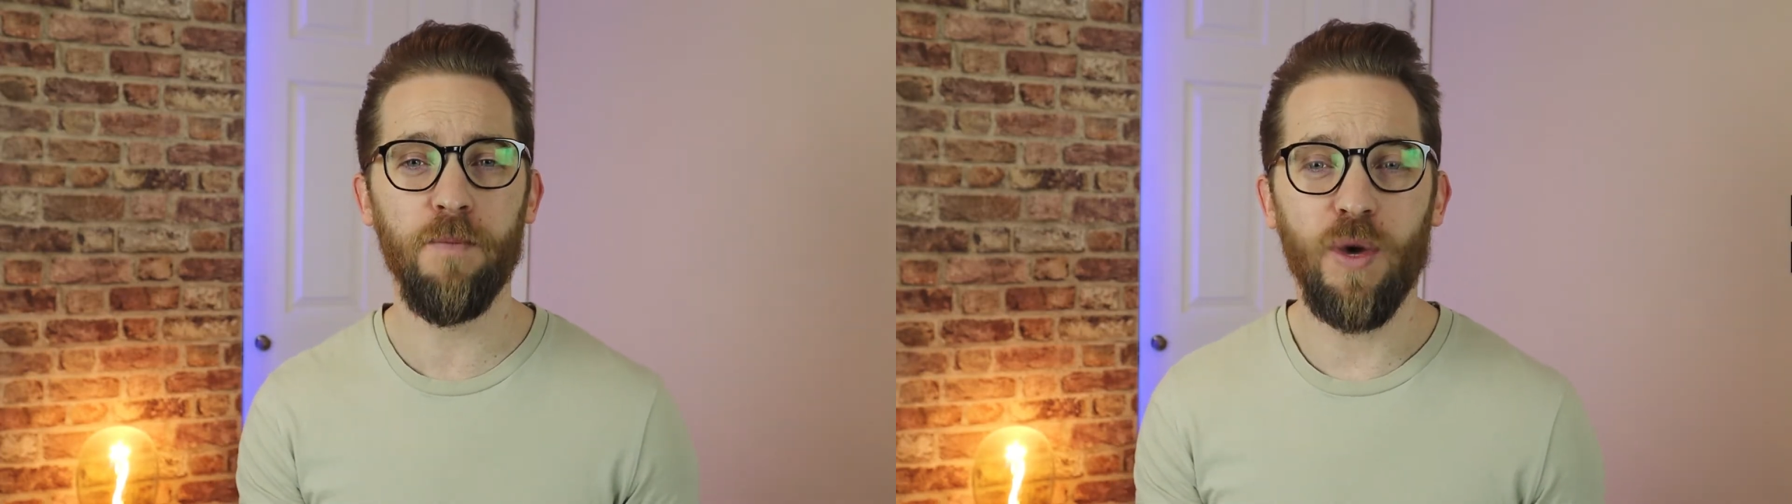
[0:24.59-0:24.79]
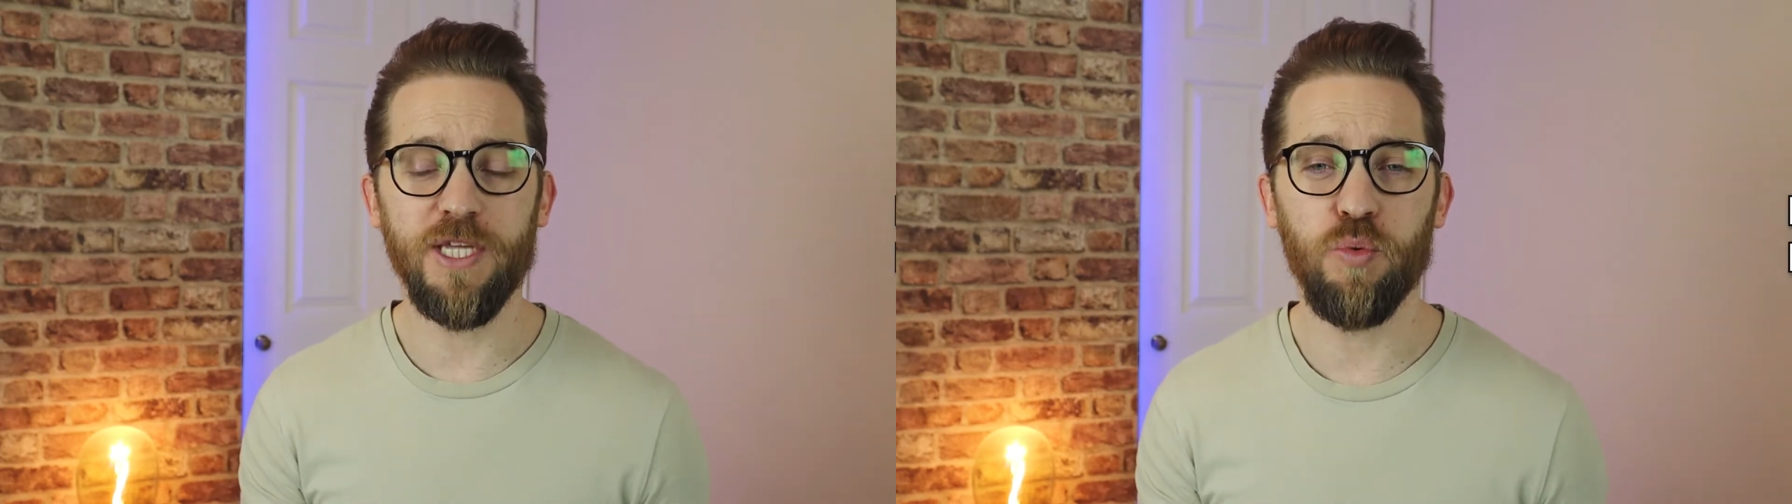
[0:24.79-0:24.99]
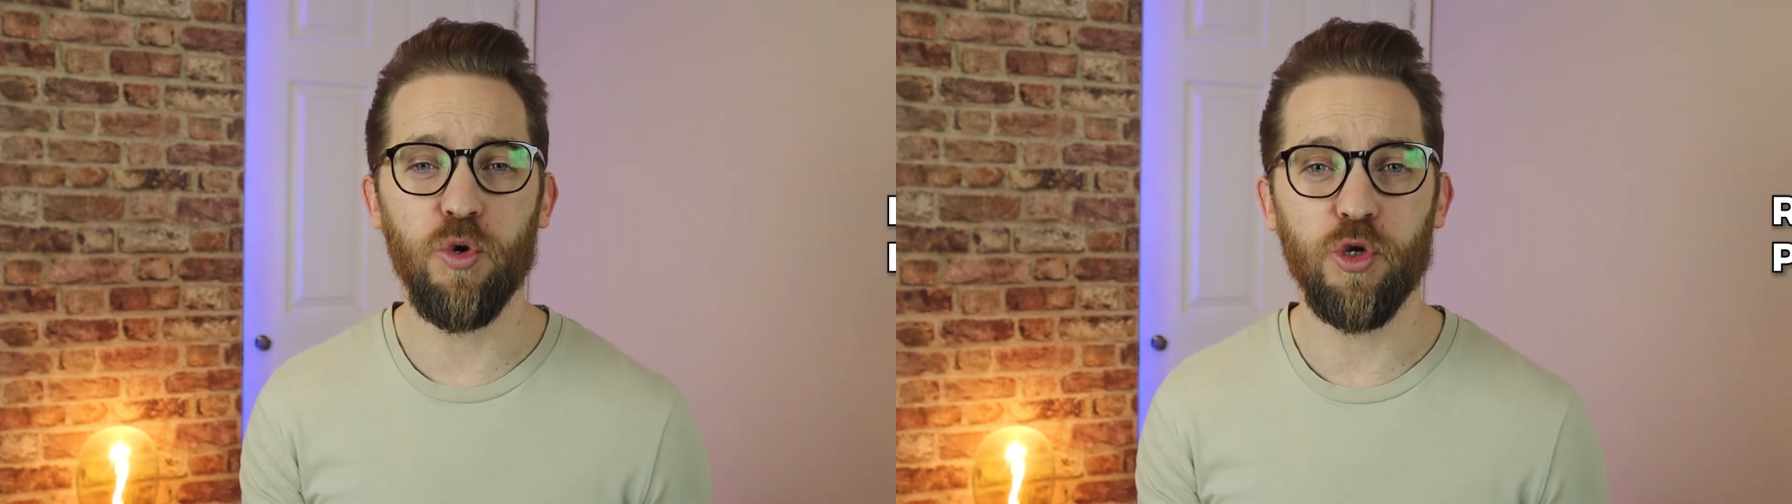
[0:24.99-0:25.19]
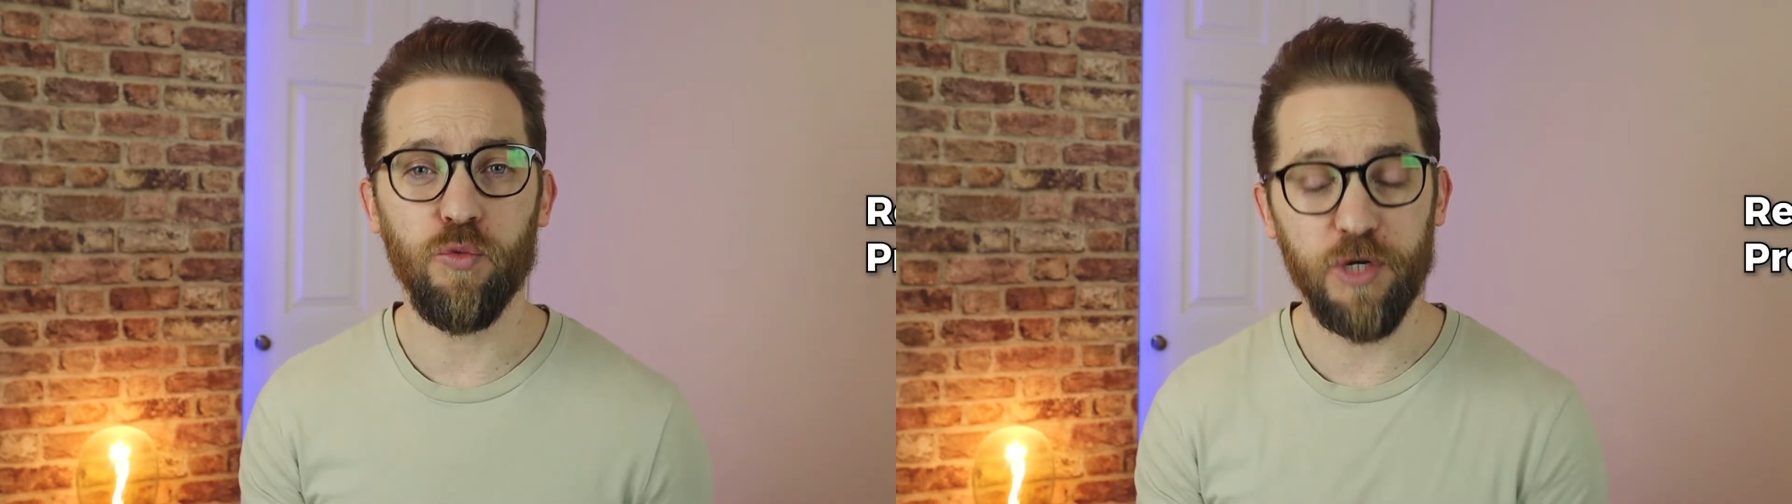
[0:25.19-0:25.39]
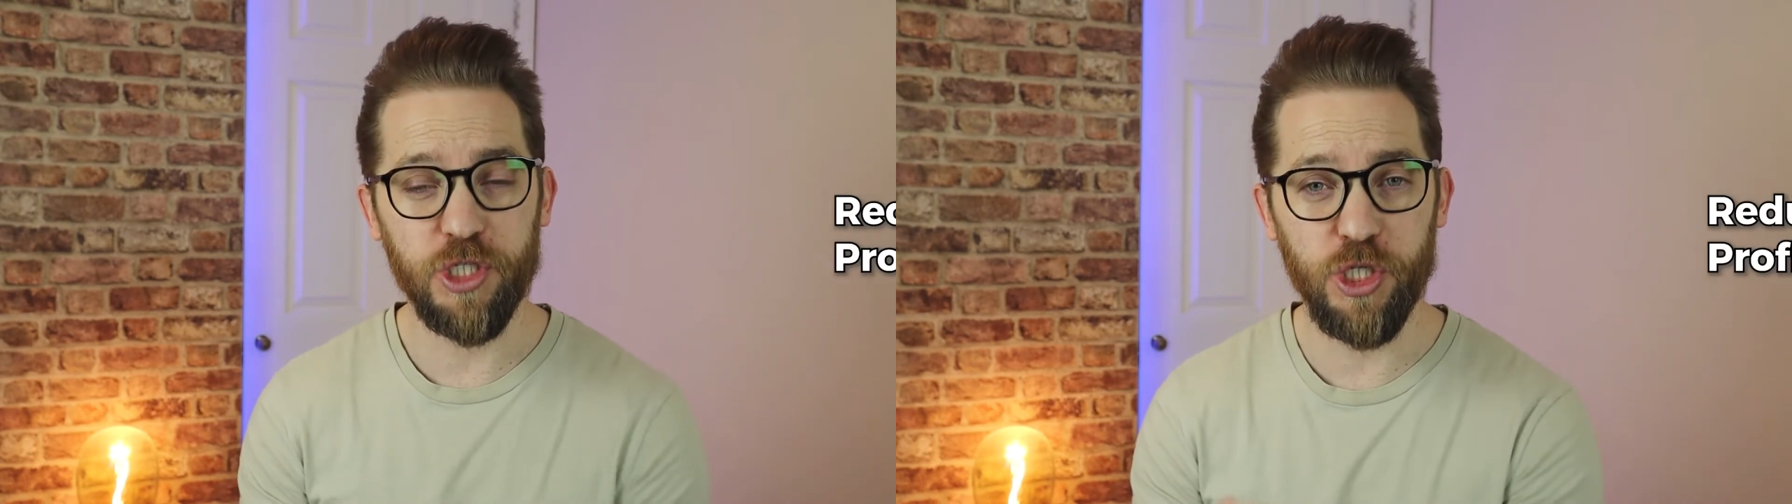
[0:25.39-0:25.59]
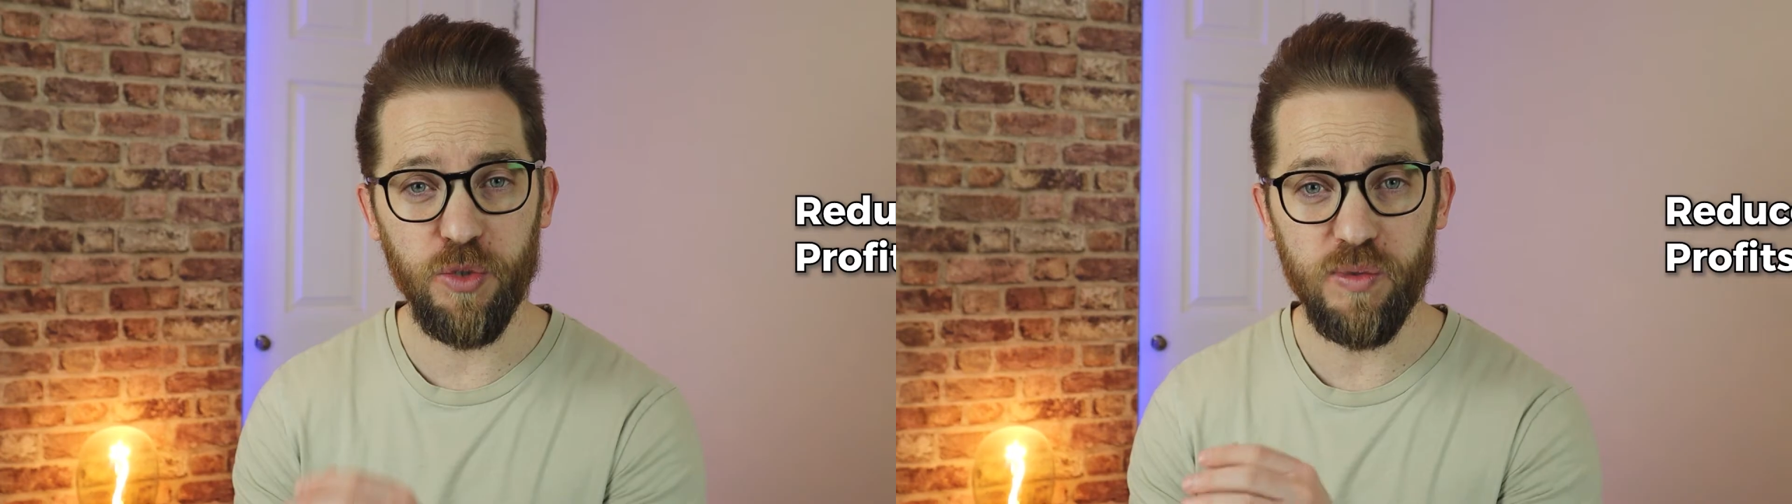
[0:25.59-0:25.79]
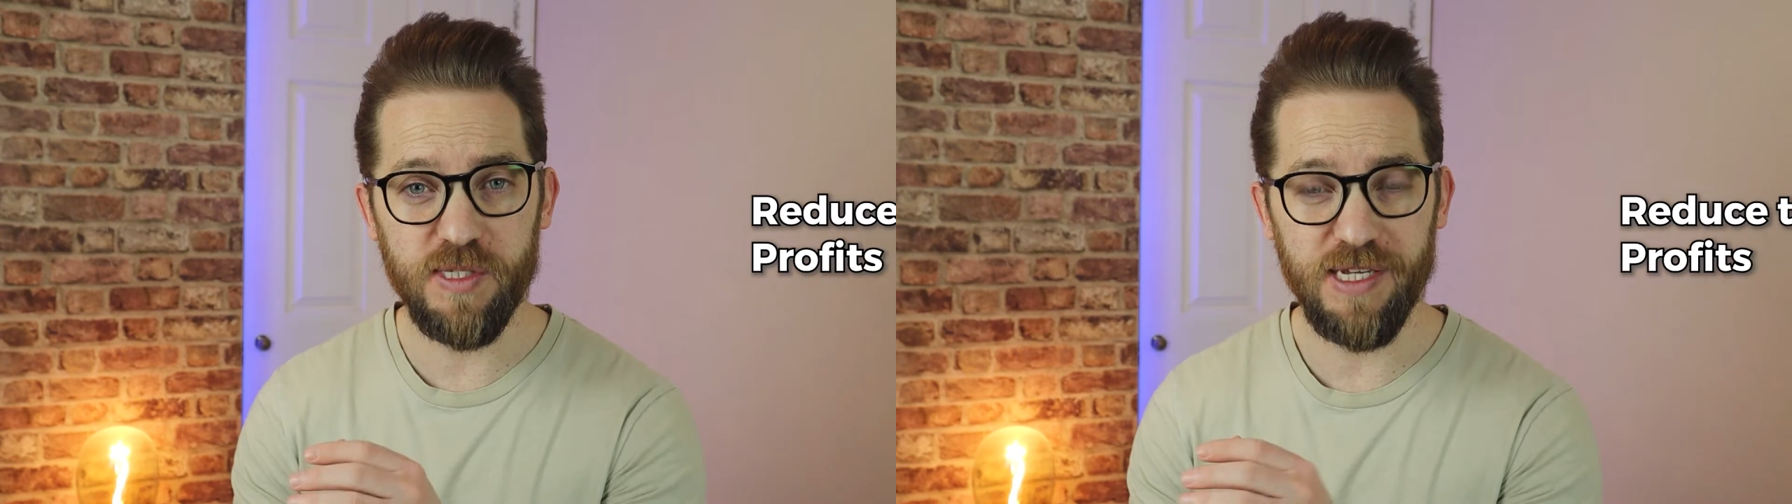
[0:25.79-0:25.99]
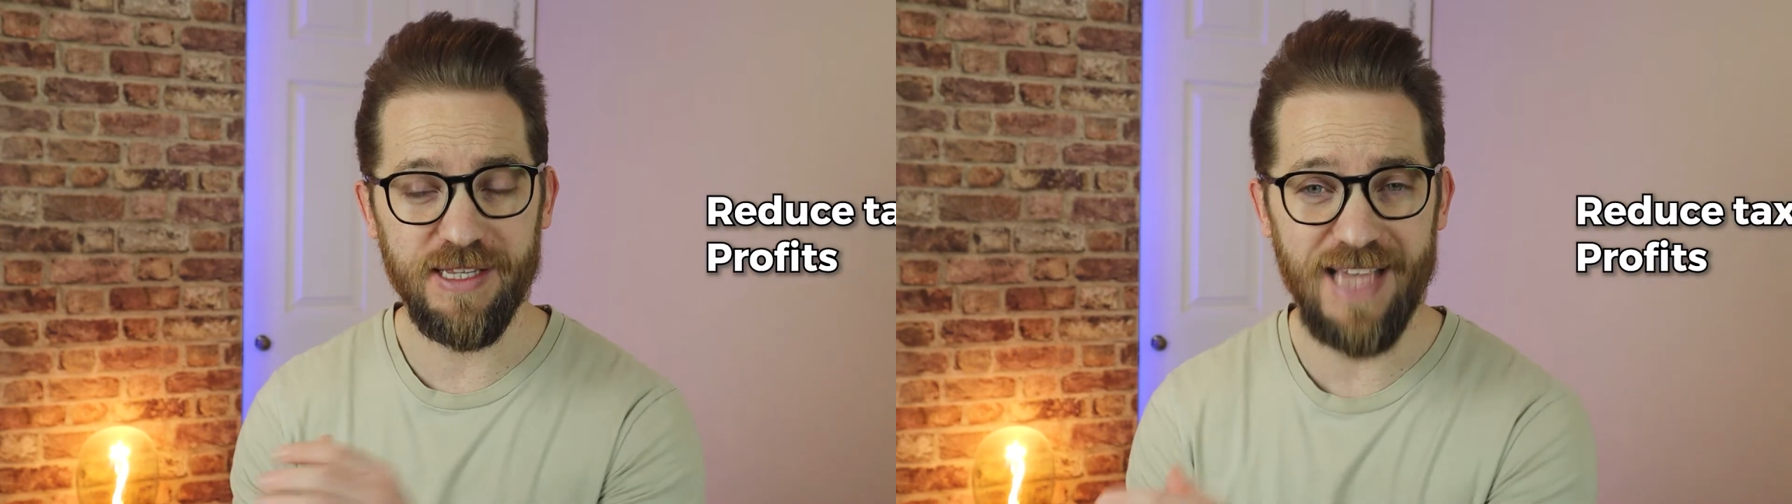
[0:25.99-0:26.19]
which would reduce